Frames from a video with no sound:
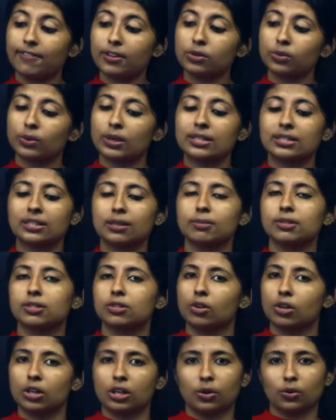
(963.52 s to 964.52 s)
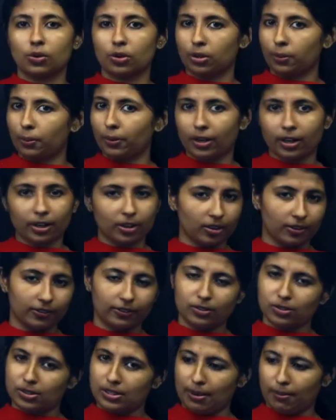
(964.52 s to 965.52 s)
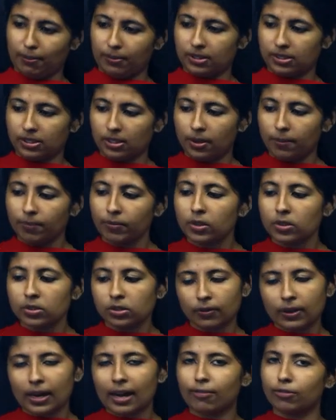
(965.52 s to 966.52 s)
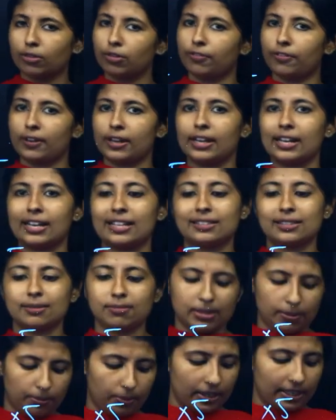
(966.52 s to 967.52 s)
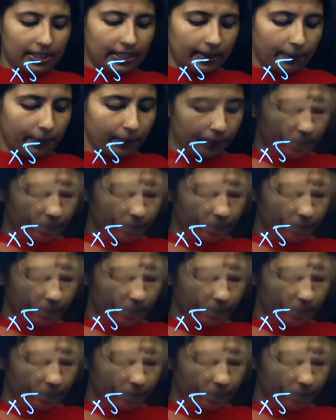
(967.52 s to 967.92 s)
into LCM is not equal to product of these numbers. So we have to find LCM separately.